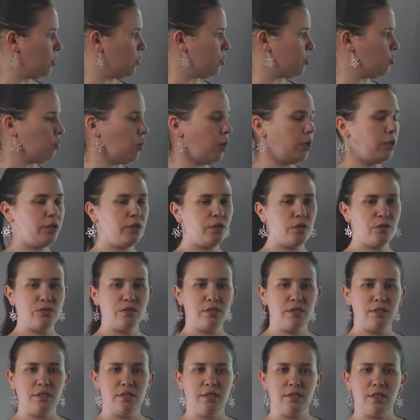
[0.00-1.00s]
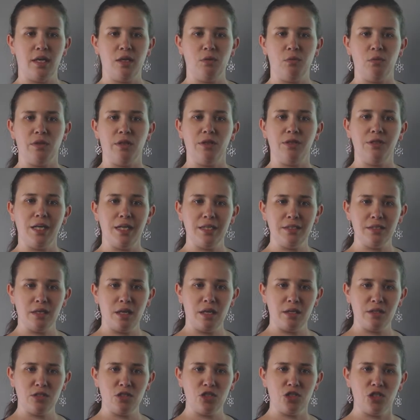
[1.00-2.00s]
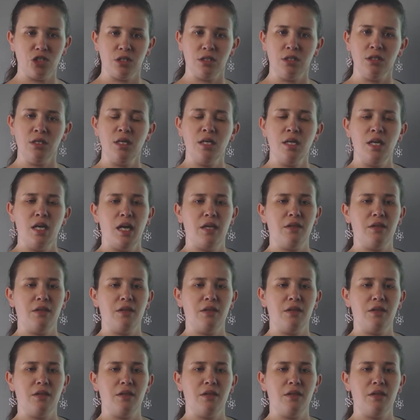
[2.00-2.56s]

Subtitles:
The water goes to the side with less oxygen,